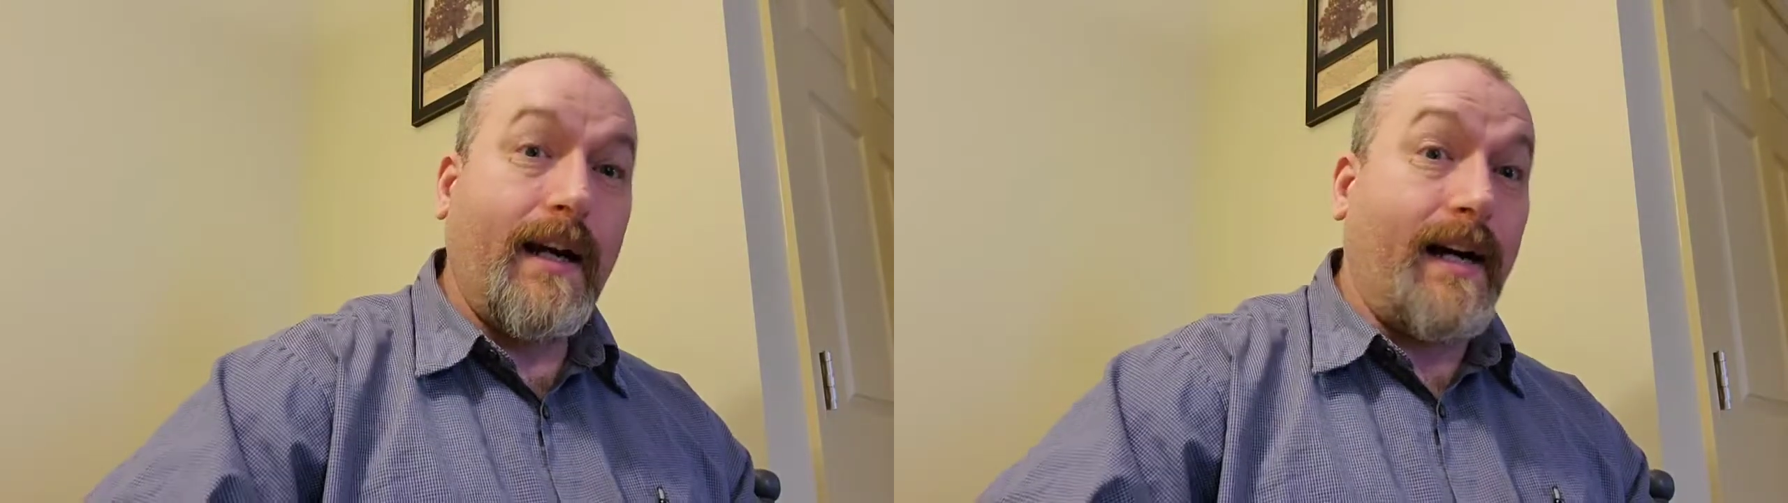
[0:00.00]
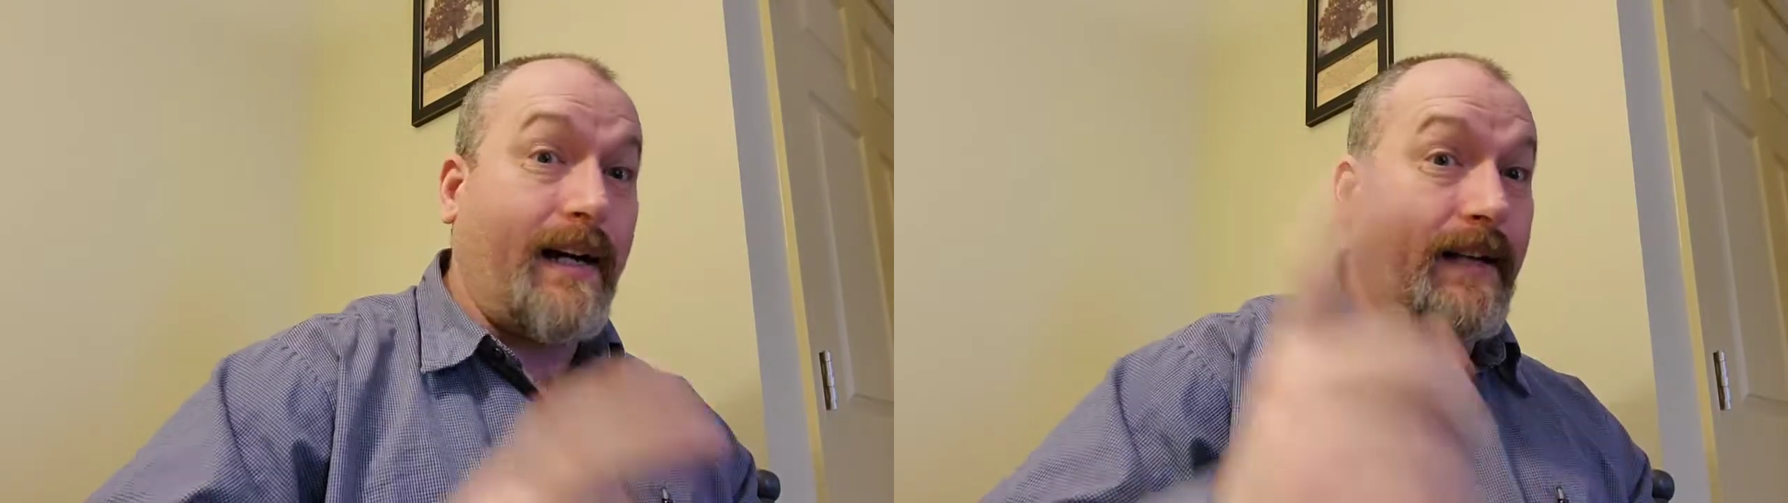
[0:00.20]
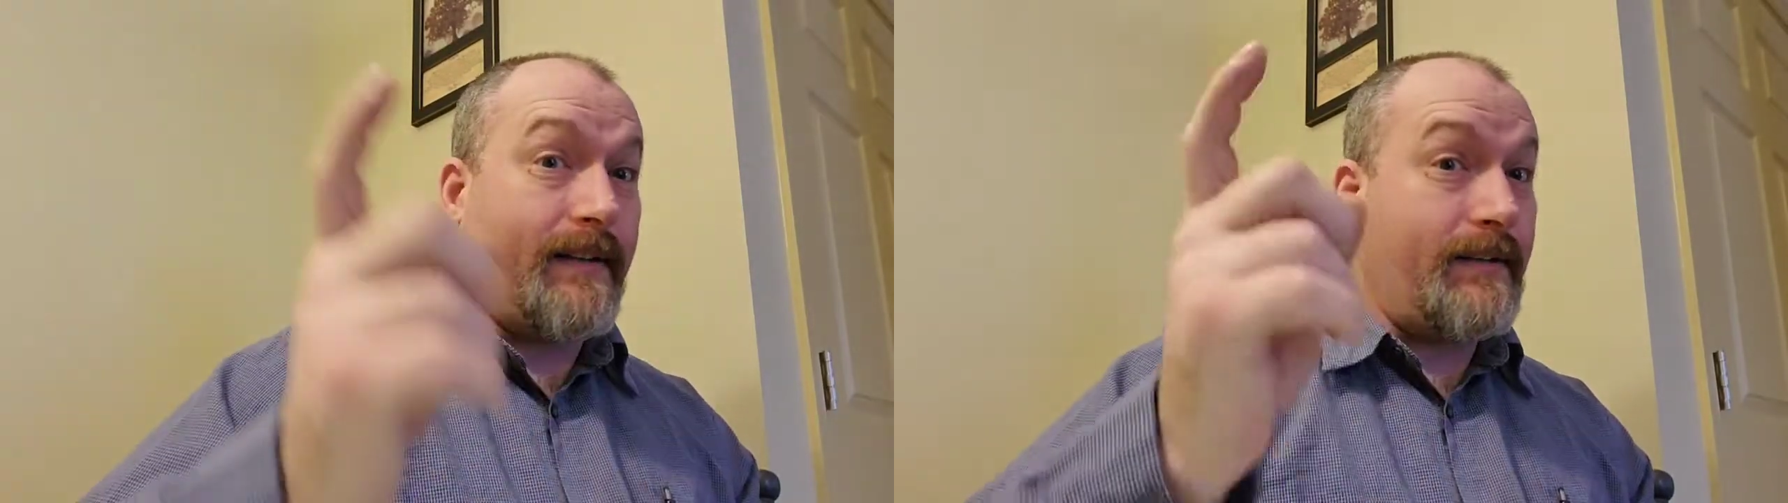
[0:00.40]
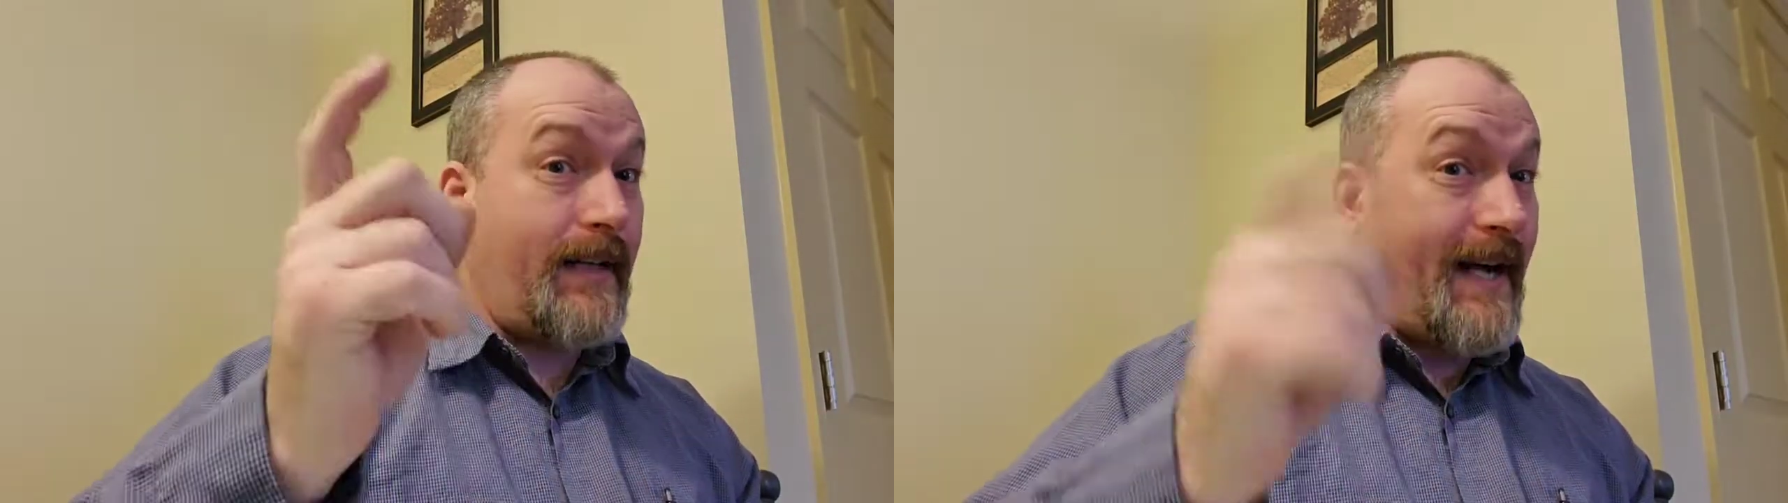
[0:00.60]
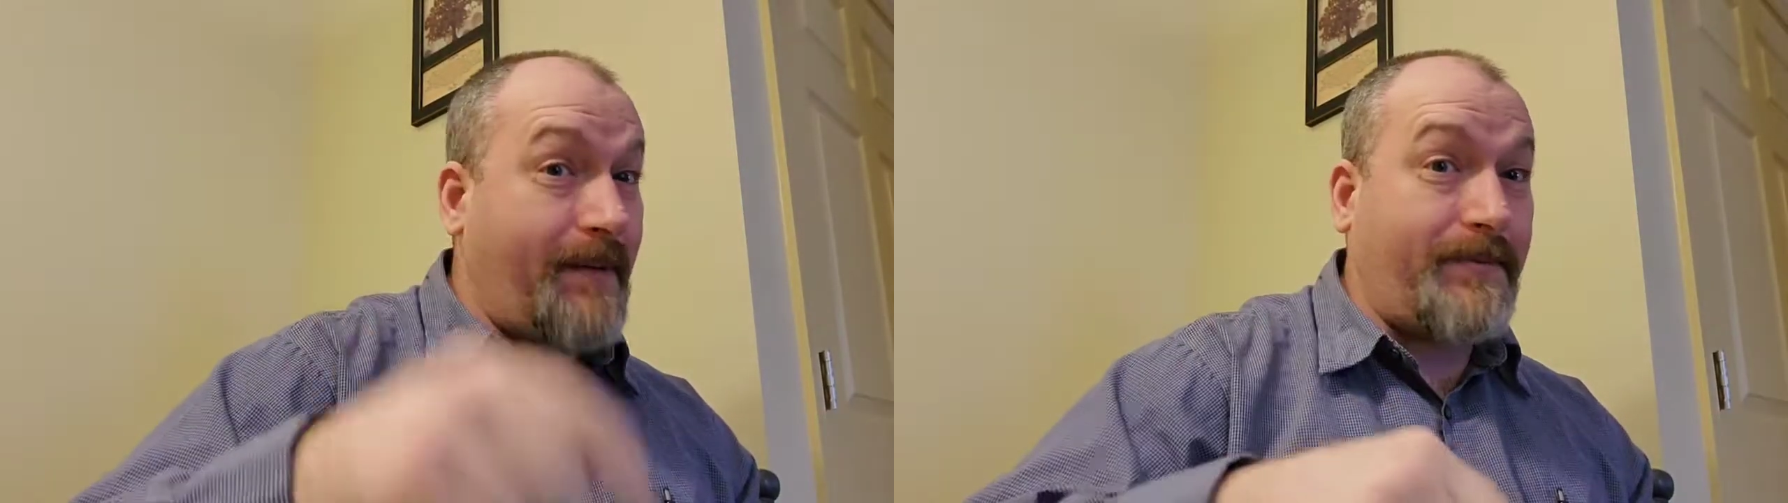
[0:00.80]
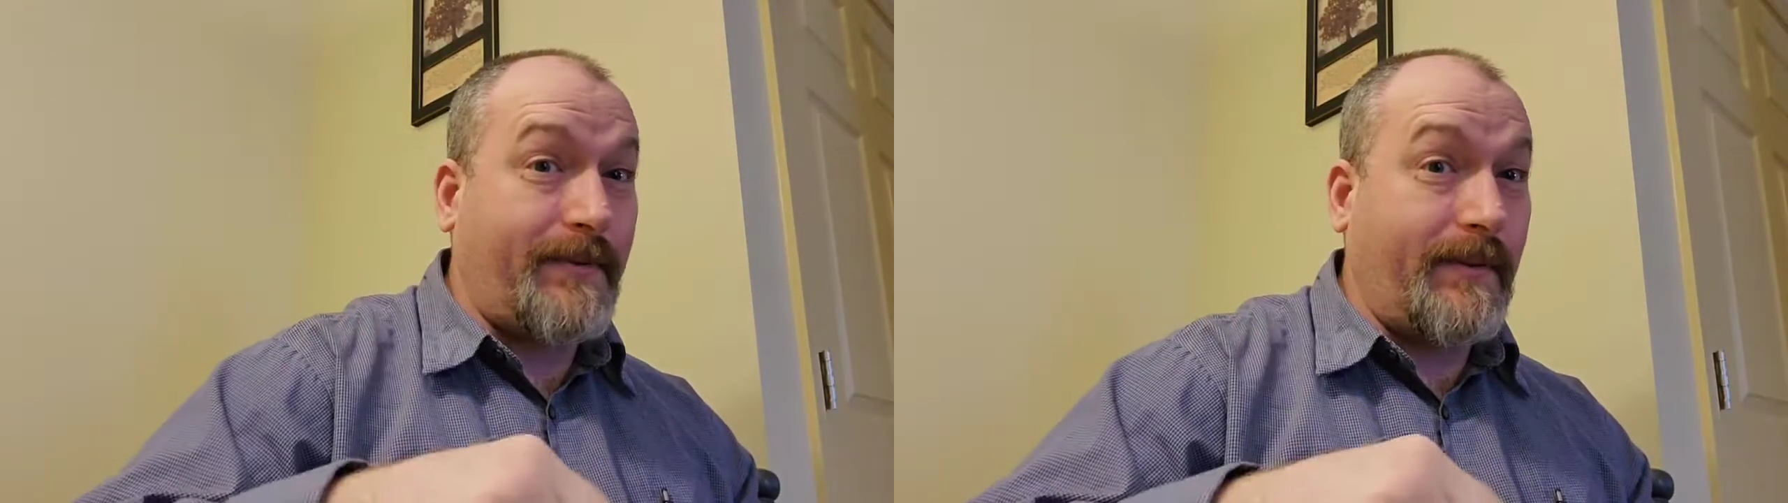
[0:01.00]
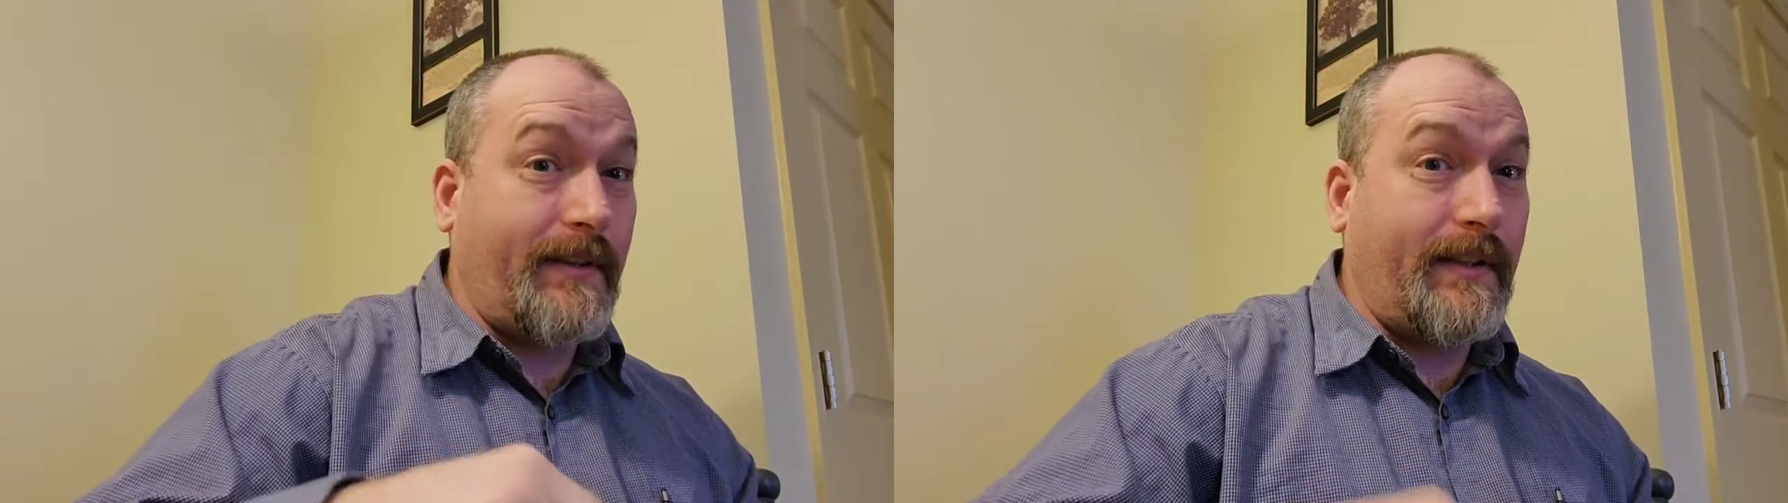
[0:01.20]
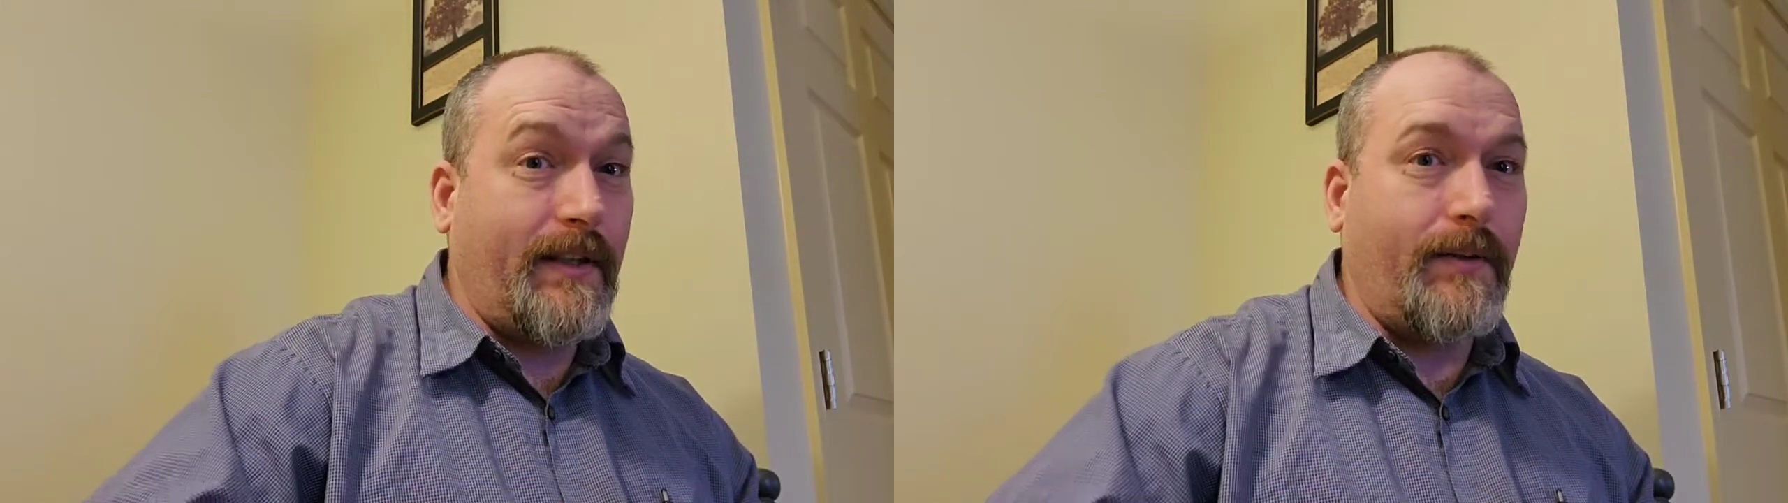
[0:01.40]
I
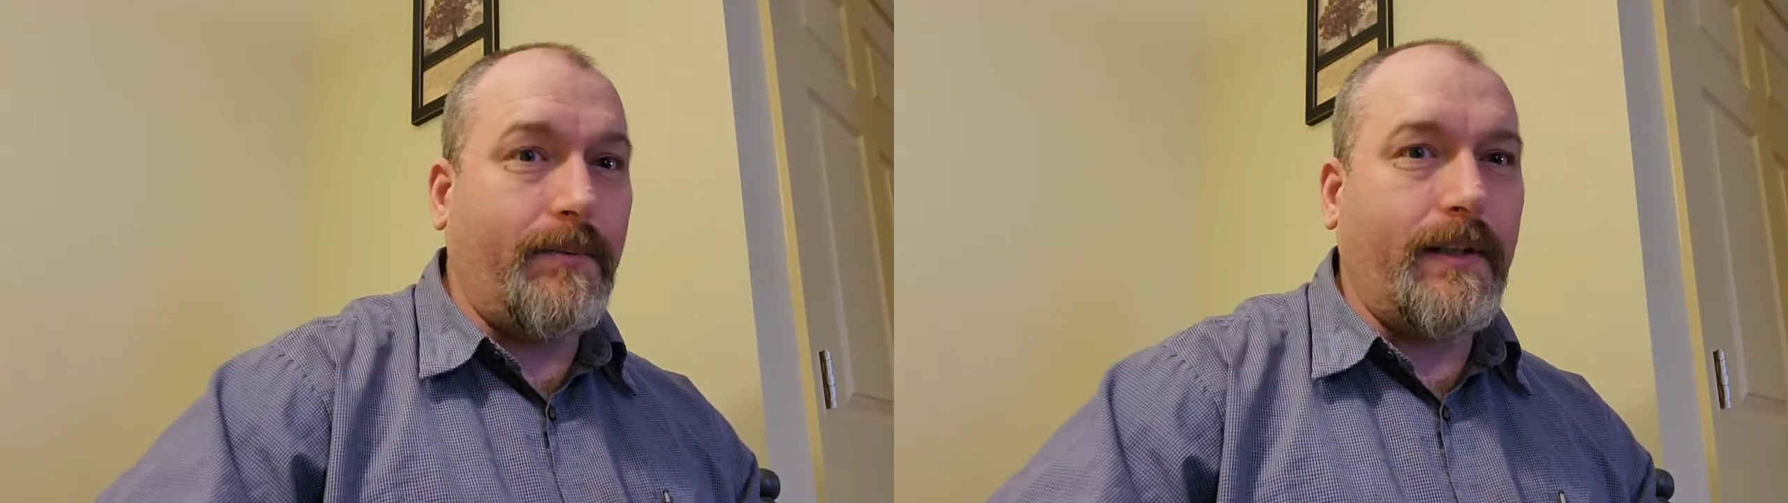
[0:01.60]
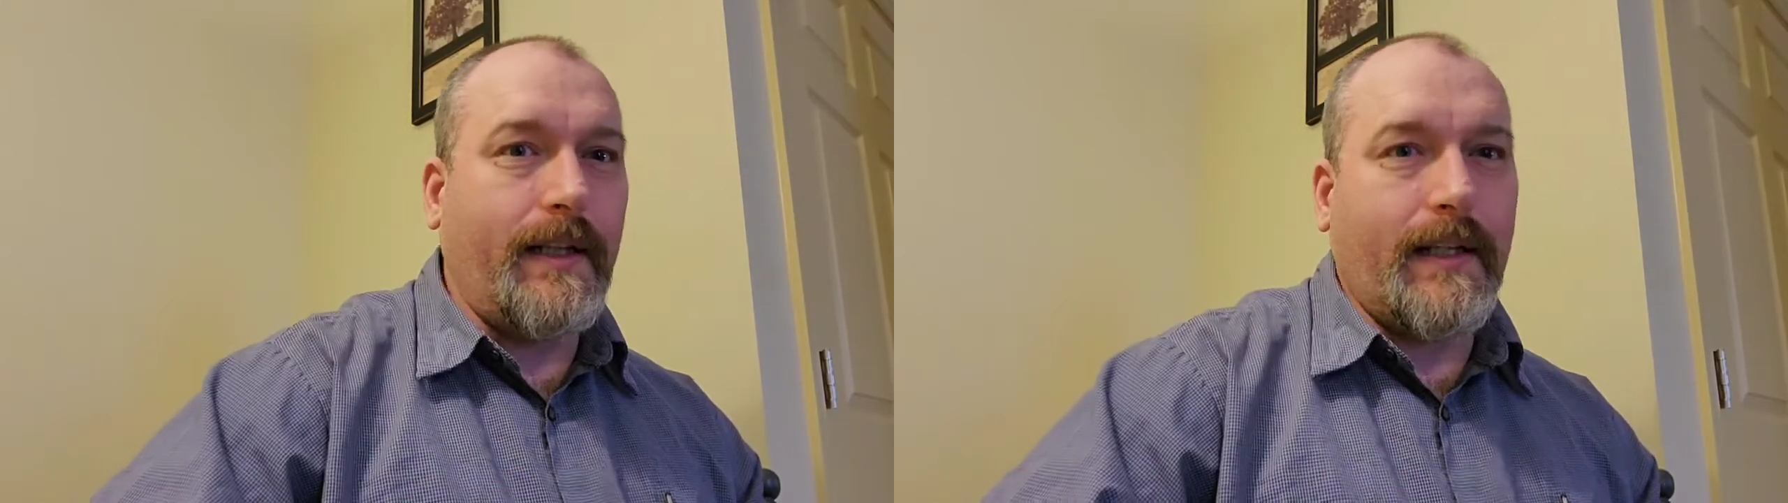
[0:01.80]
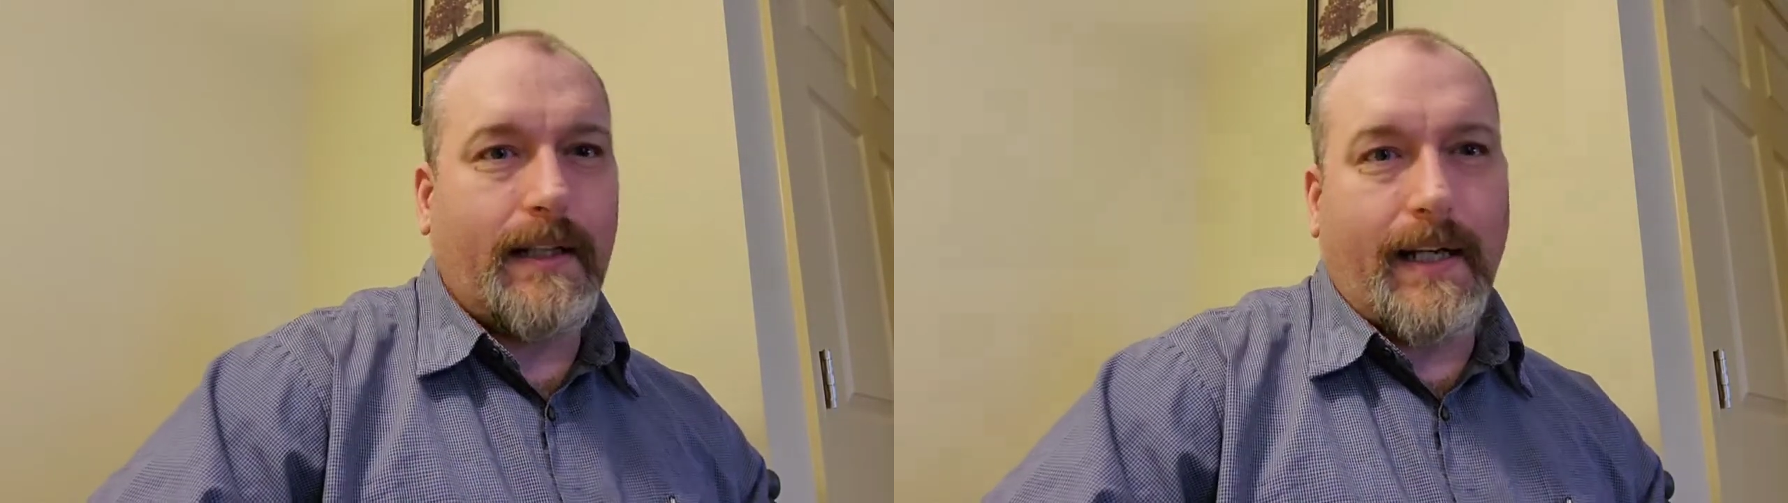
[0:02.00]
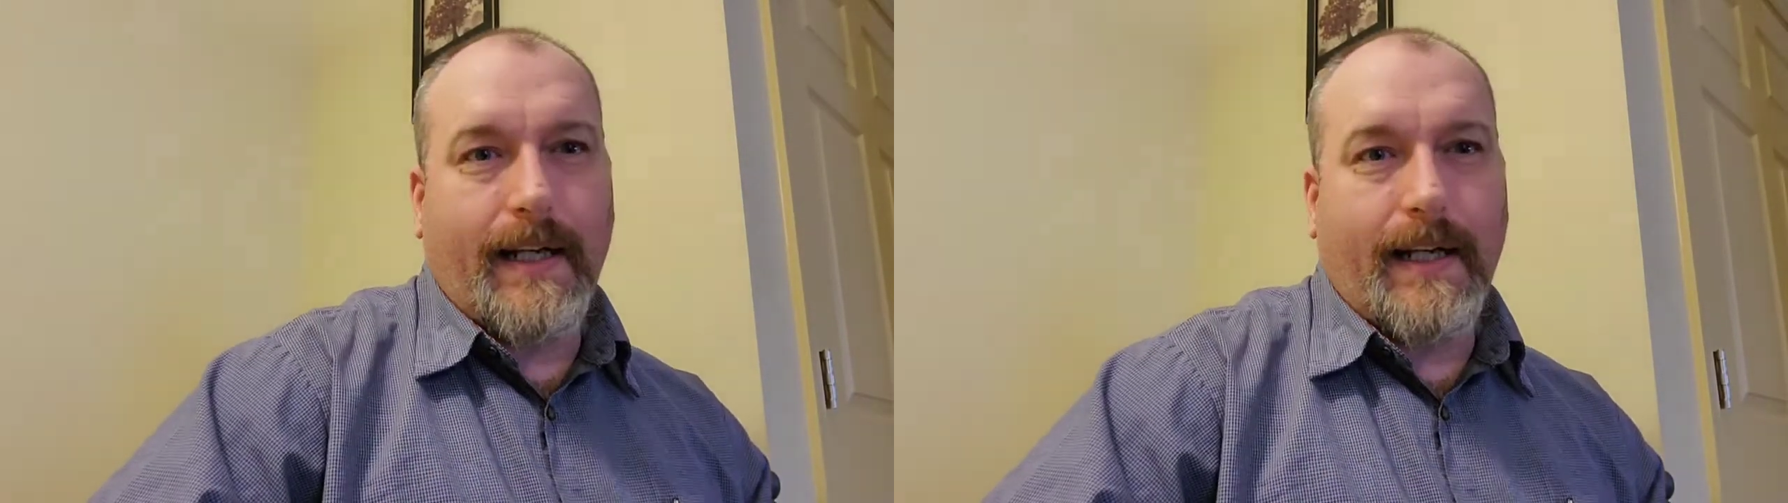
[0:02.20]
absolutely know I'm going to get a lot